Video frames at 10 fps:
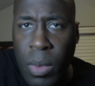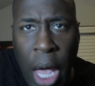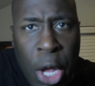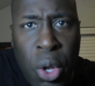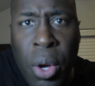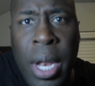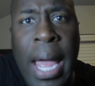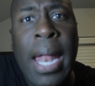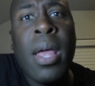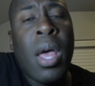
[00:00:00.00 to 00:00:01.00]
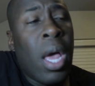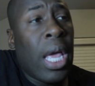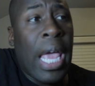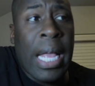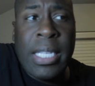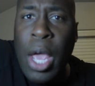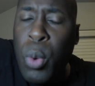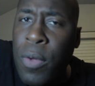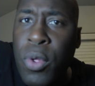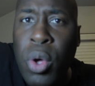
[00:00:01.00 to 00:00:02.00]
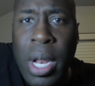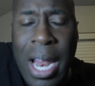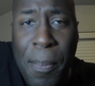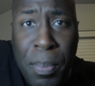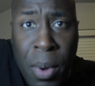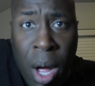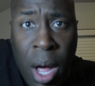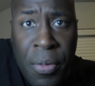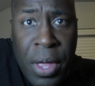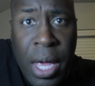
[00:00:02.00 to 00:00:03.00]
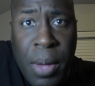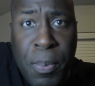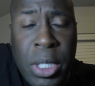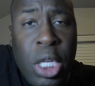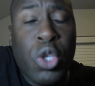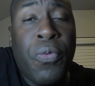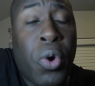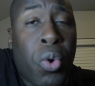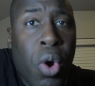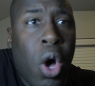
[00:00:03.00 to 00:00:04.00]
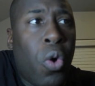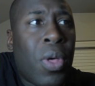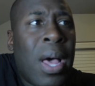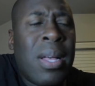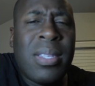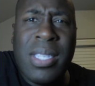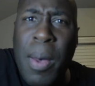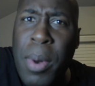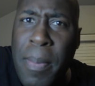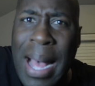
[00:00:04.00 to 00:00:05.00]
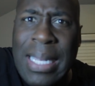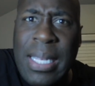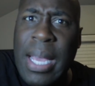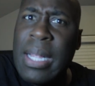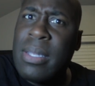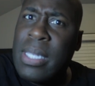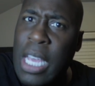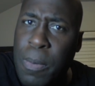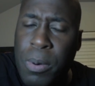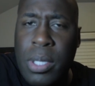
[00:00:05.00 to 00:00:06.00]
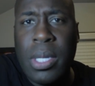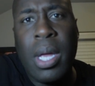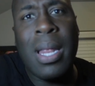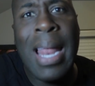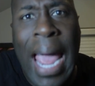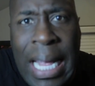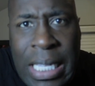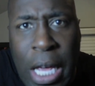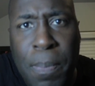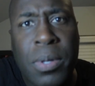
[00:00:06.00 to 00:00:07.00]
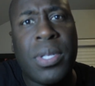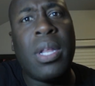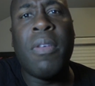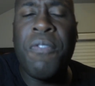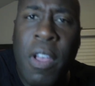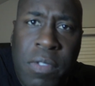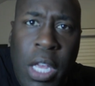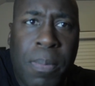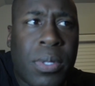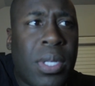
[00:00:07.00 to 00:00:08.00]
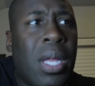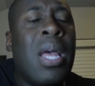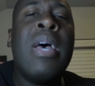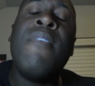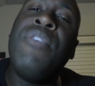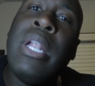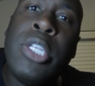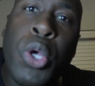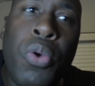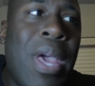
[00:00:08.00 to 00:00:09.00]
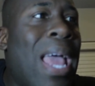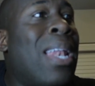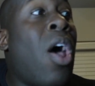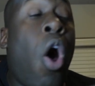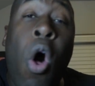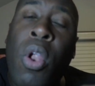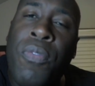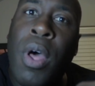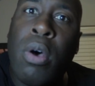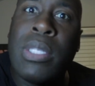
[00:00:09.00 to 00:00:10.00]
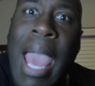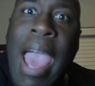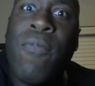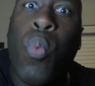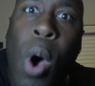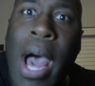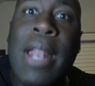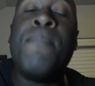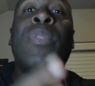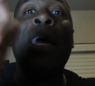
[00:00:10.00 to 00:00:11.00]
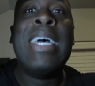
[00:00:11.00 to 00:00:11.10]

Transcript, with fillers: and you're looking at and say what if you're looking at uh, the potential for growth some of them i said 10% and 18% and 15% then do that and all of those have what